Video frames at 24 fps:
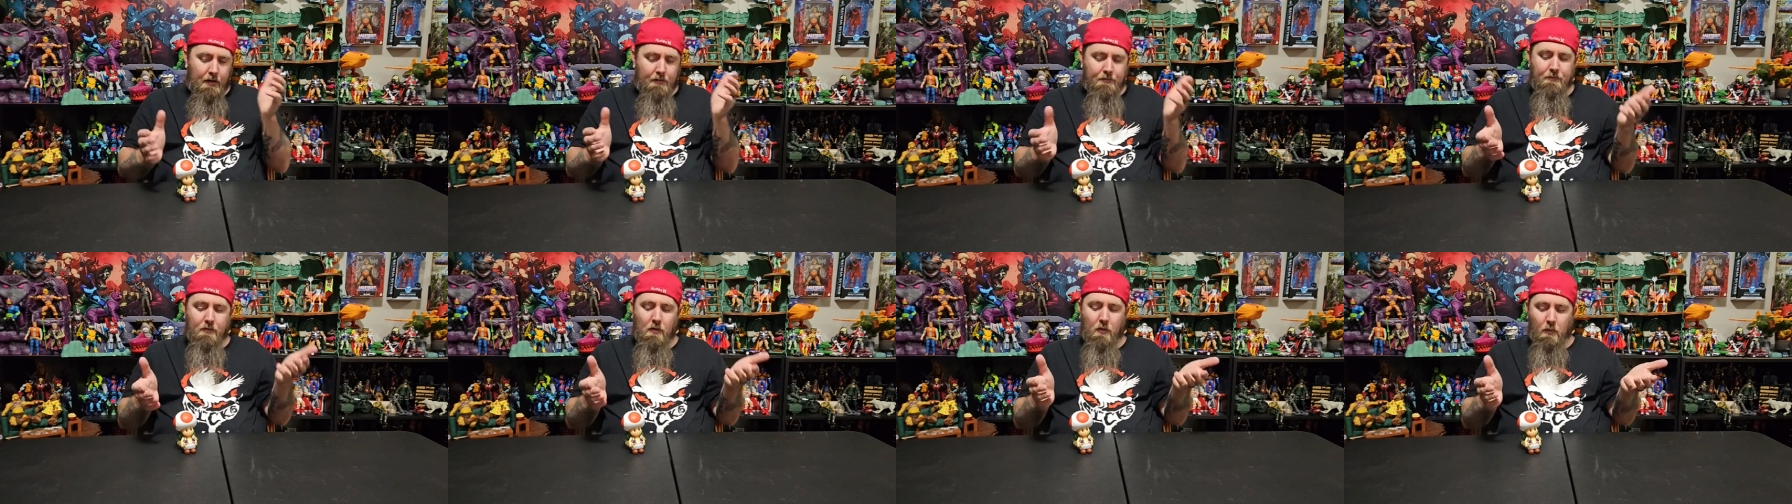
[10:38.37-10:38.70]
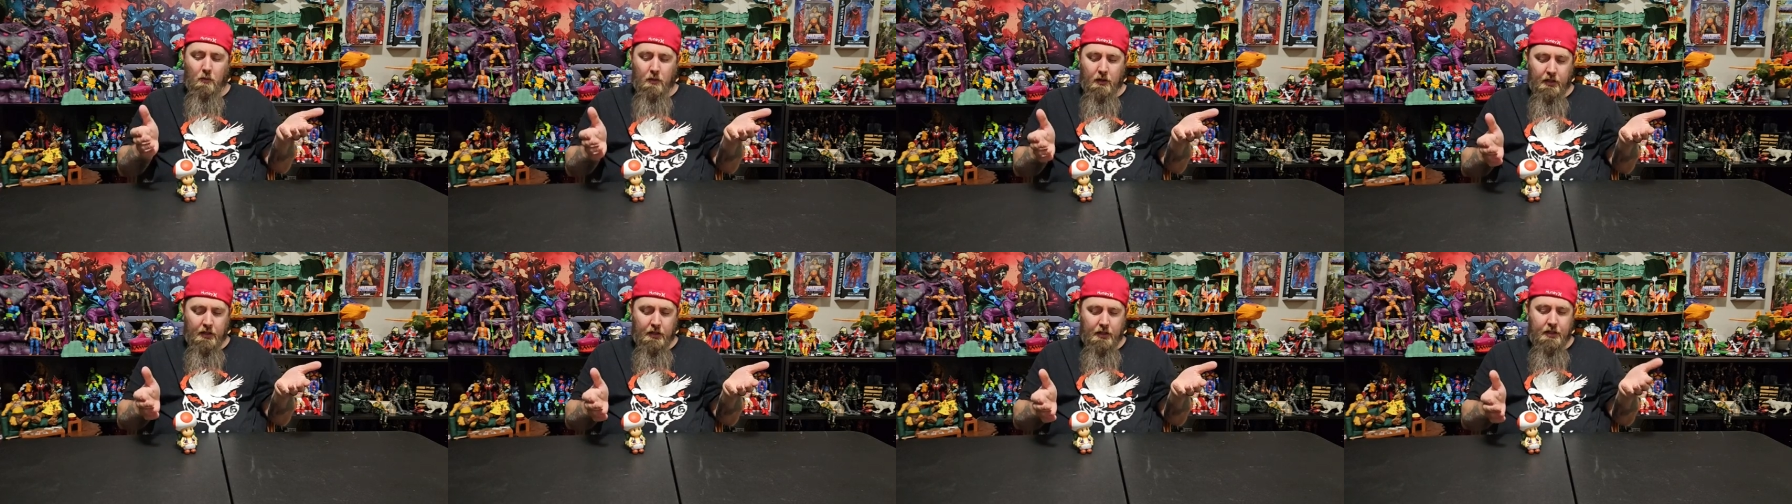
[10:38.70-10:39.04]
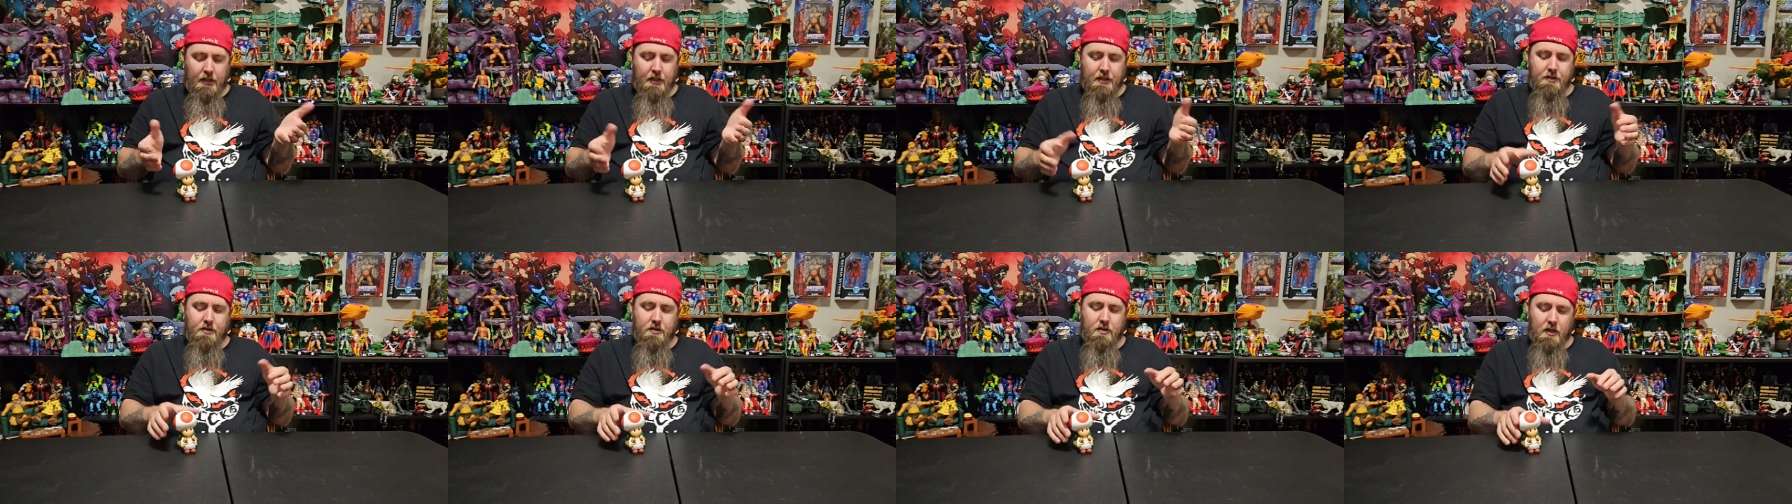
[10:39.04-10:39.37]
for what it
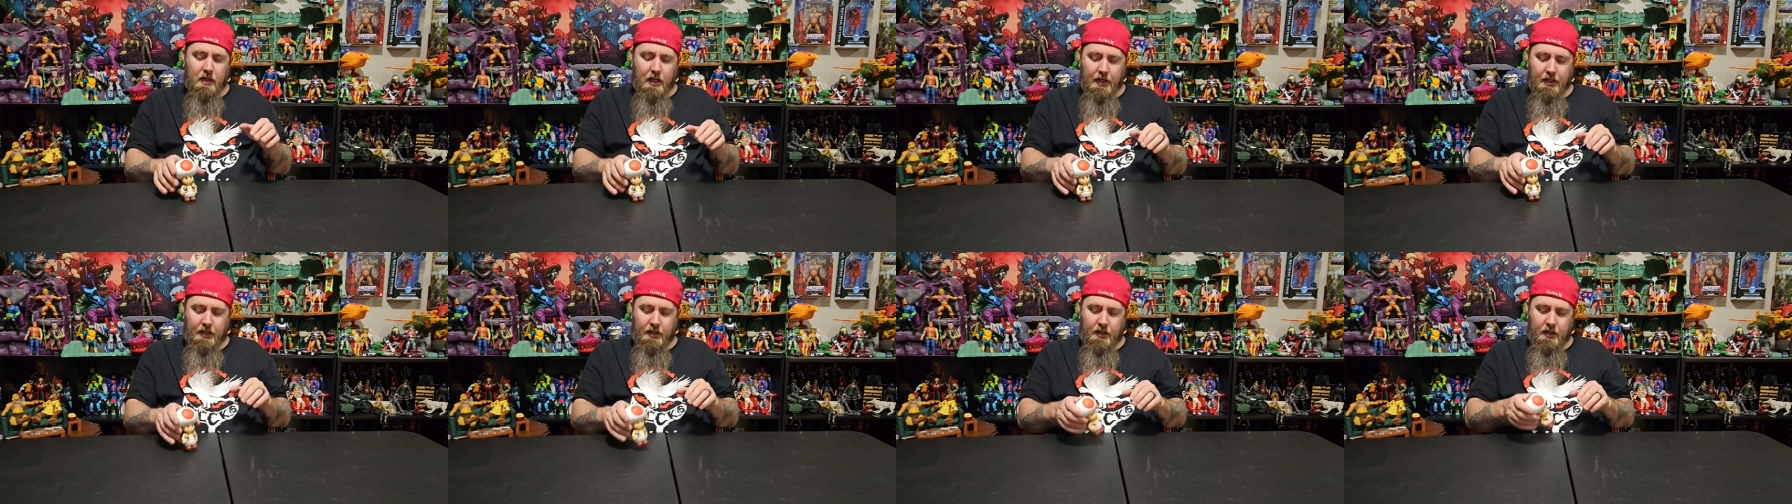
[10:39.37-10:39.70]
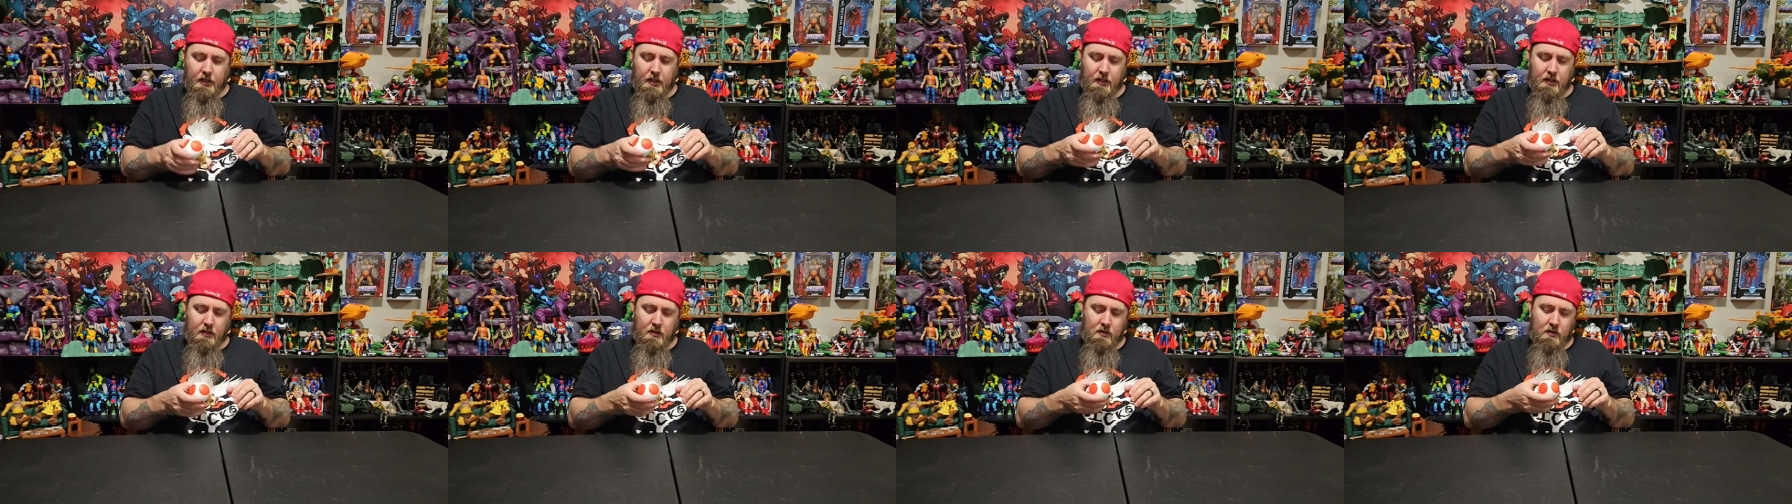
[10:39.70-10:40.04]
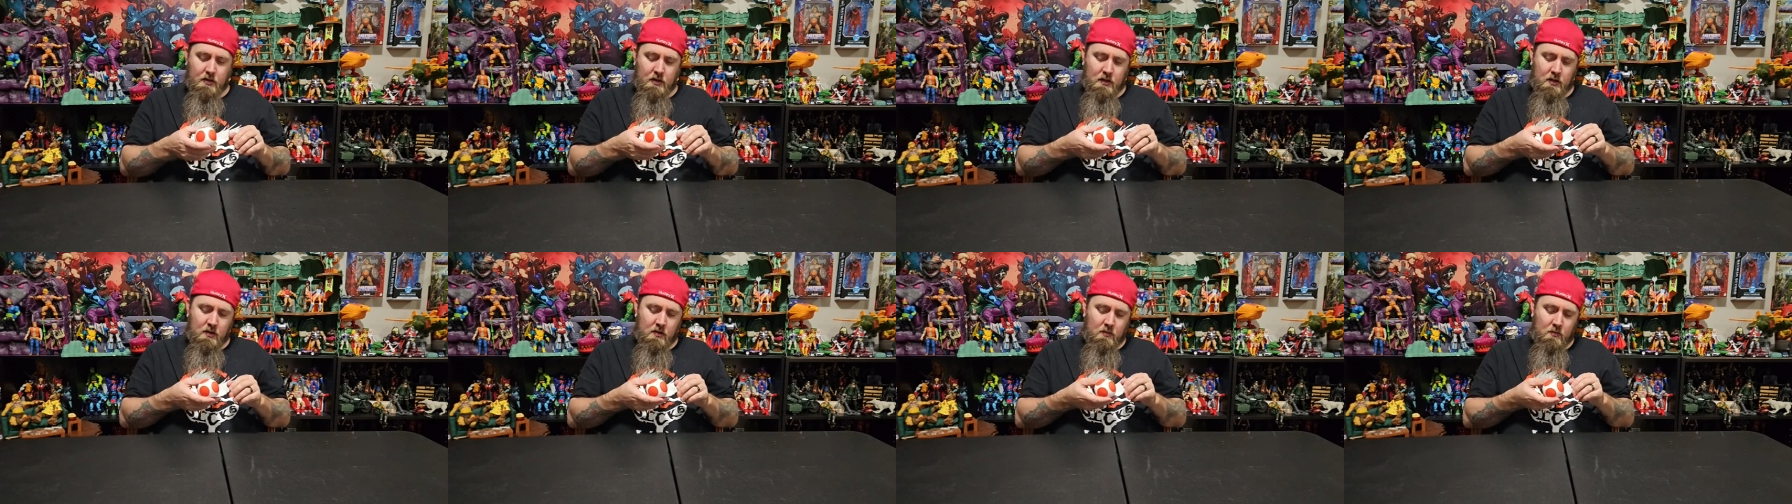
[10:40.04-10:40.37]
is, I get it.
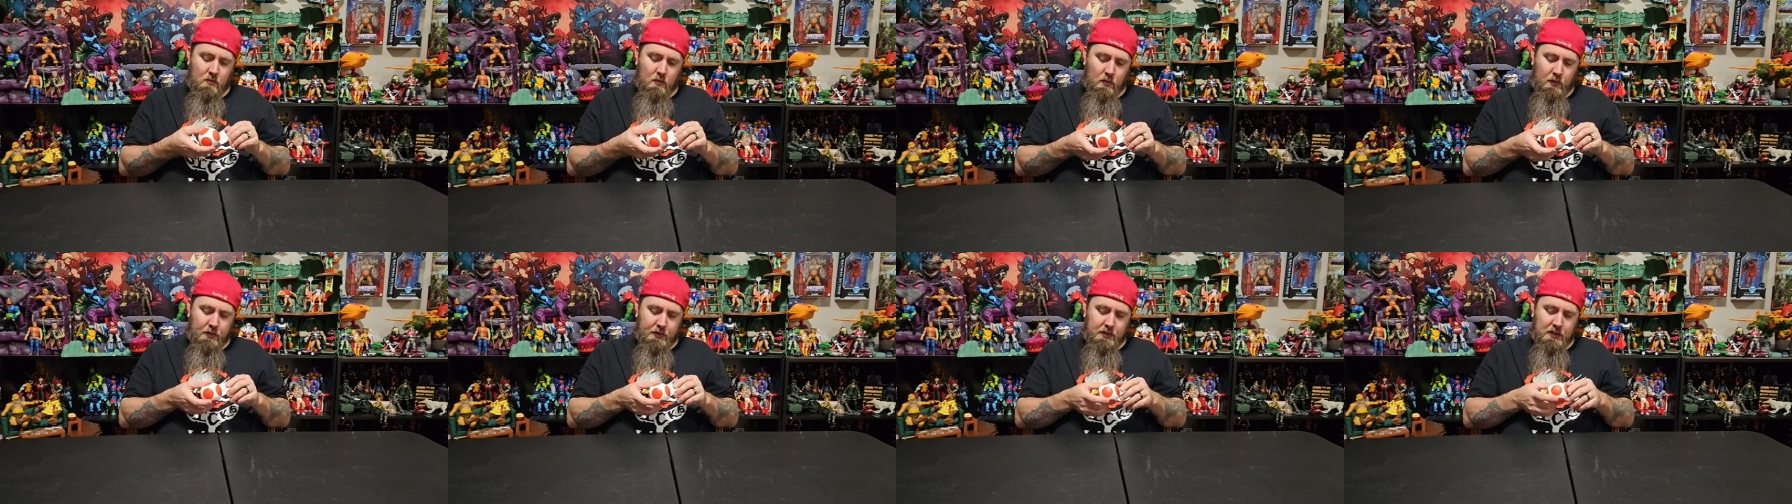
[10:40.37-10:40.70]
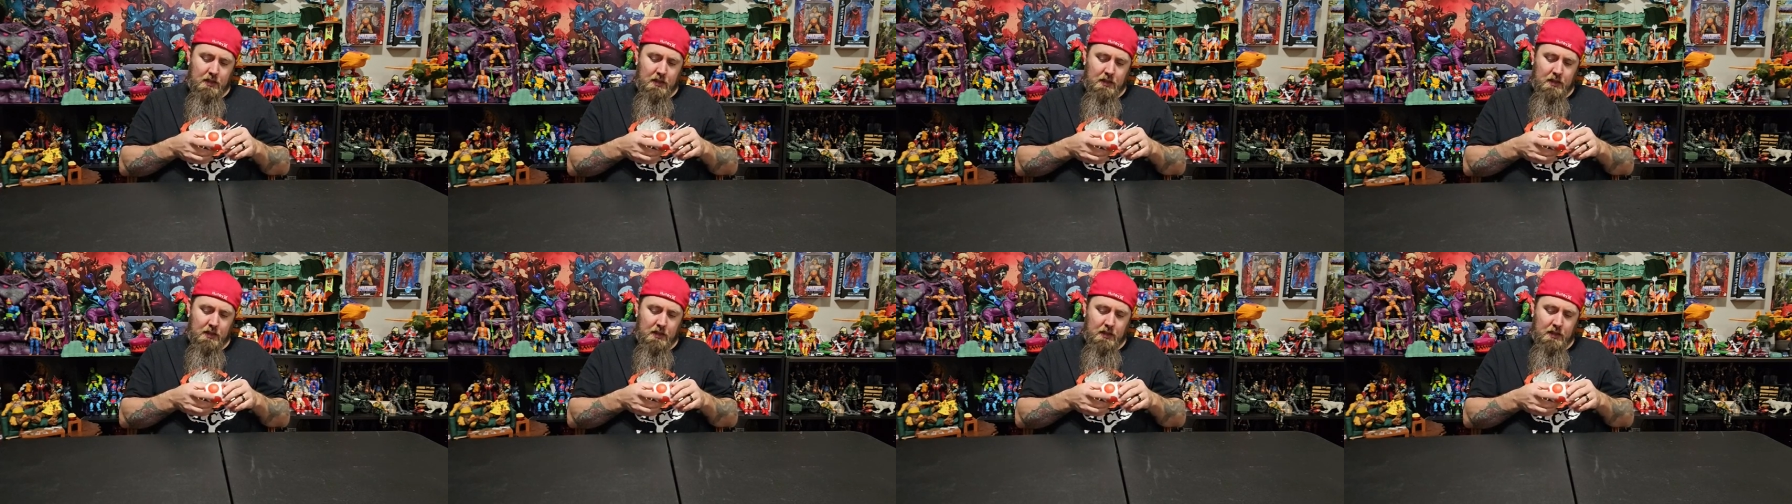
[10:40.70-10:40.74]
One